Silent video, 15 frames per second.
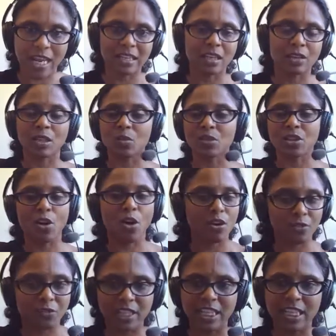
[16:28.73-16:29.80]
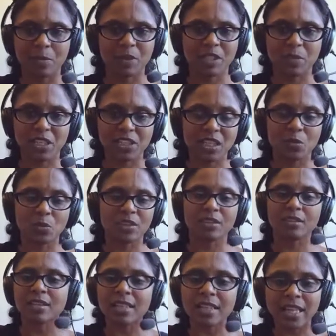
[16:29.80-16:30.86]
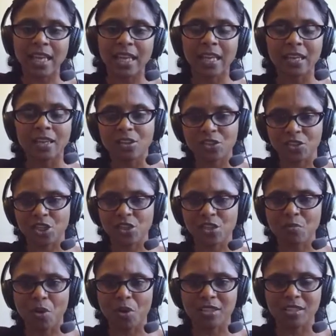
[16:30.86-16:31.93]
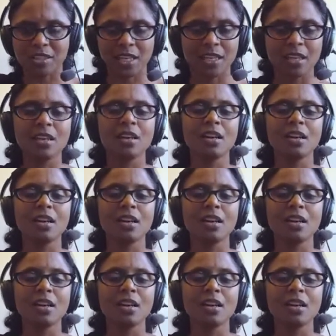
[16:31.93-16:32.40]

And there was a lot of cleanup, especially with the 30 day restriction policy.